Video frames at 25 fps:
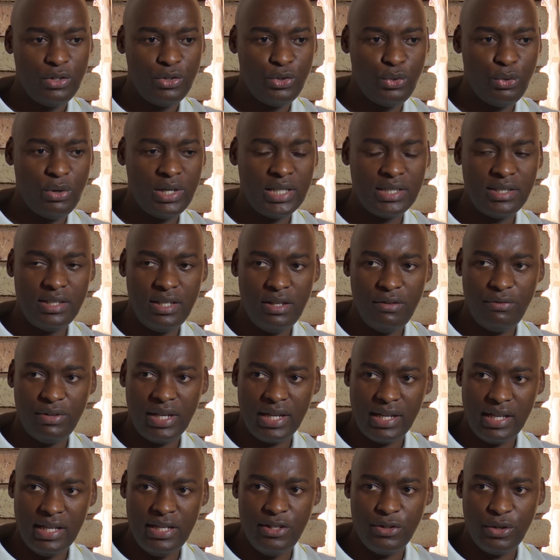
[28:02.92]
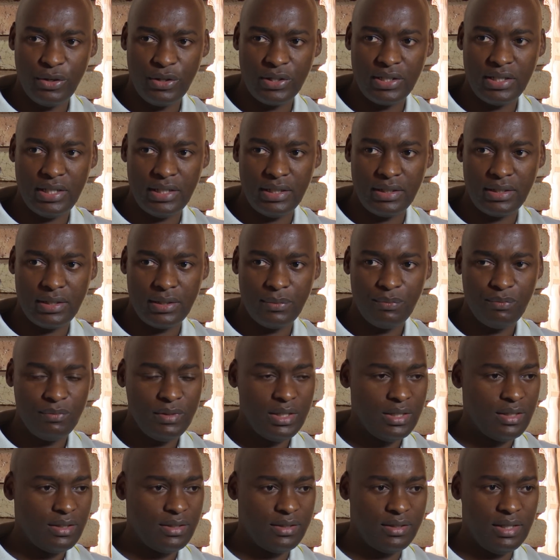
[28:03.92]
to achieve a clean audit
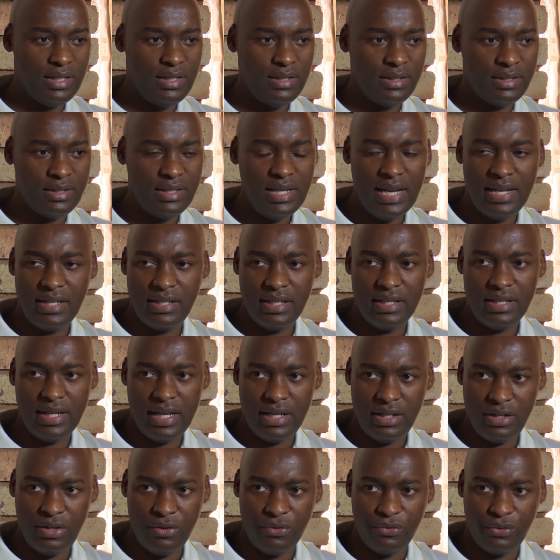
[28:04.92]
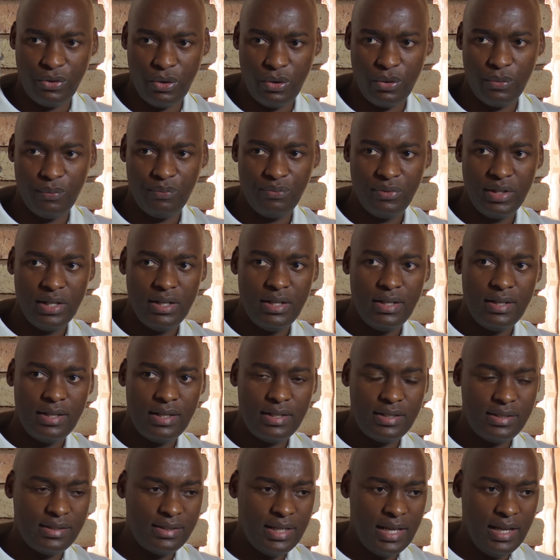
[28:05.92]
since 1994.
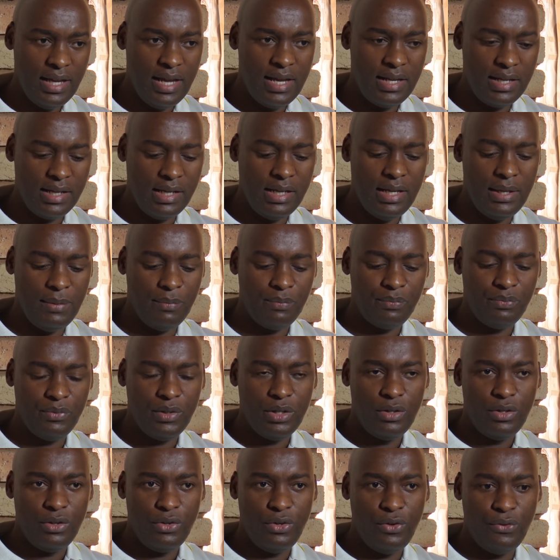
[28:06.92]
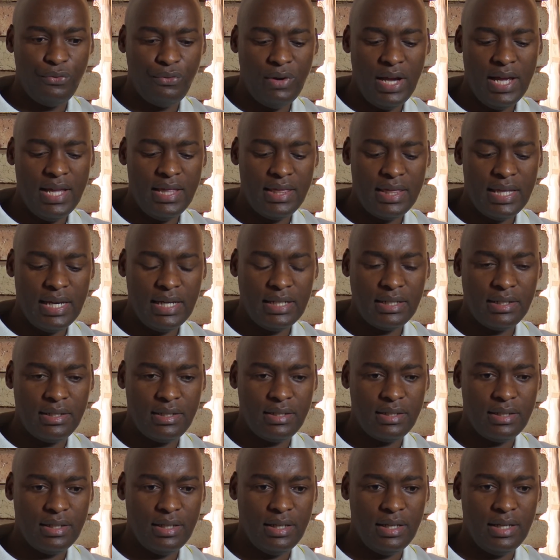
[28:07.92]
Secondly, you find
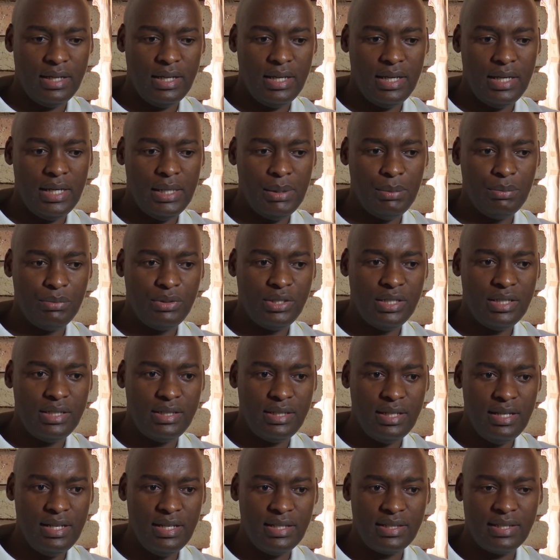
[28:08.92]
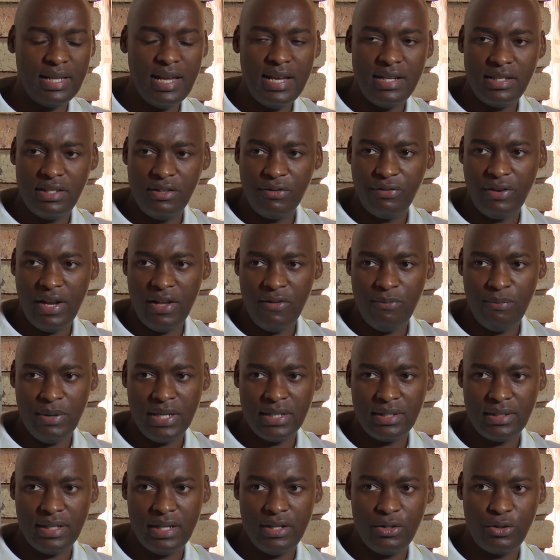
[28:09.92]
that she deals
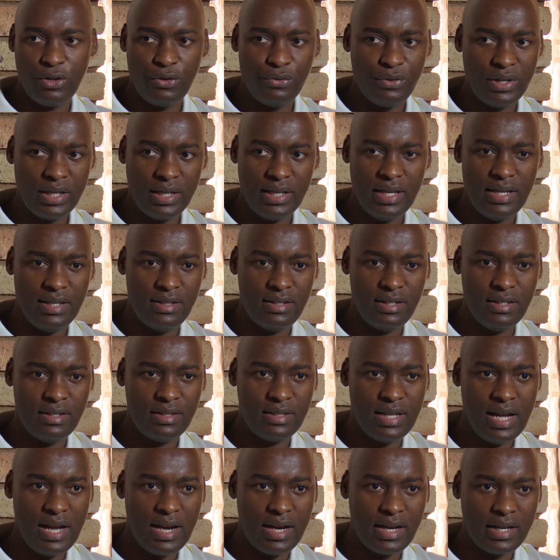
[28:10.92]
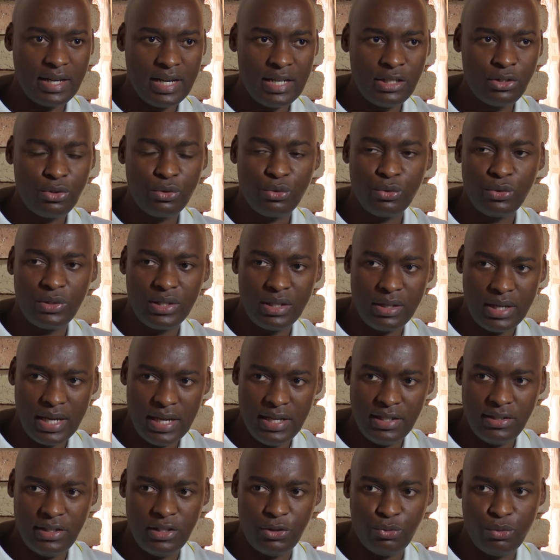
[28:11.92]
85% of her cases are grassroots
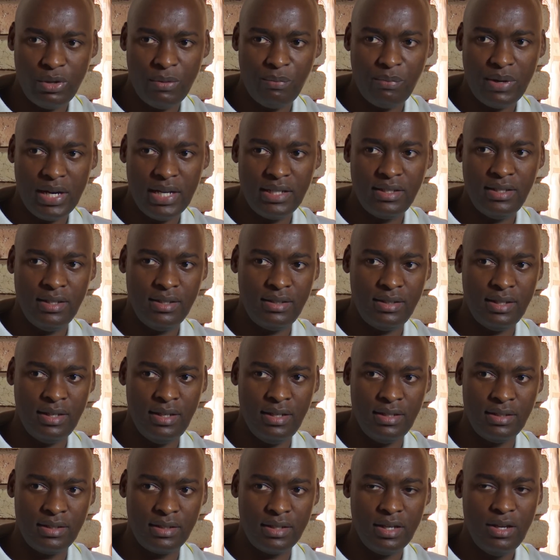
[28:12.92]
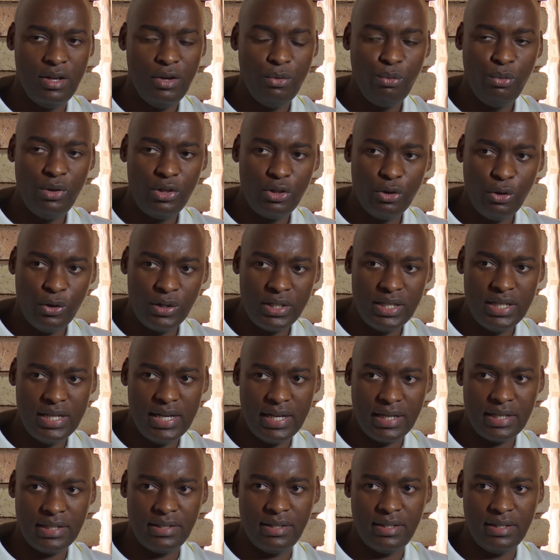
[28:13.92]
cases whereby she deals with
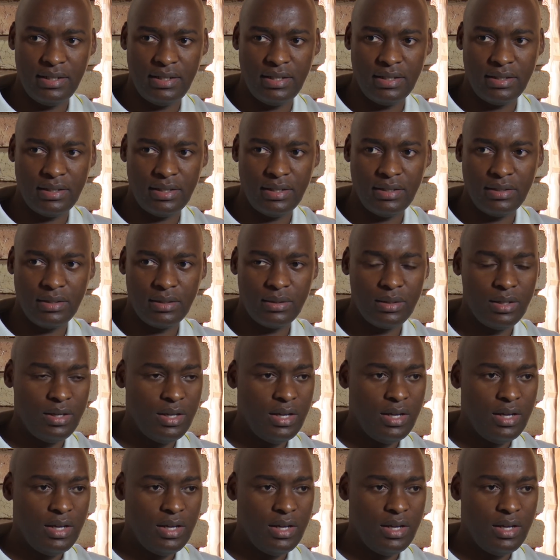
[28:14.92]
ordinary citizens.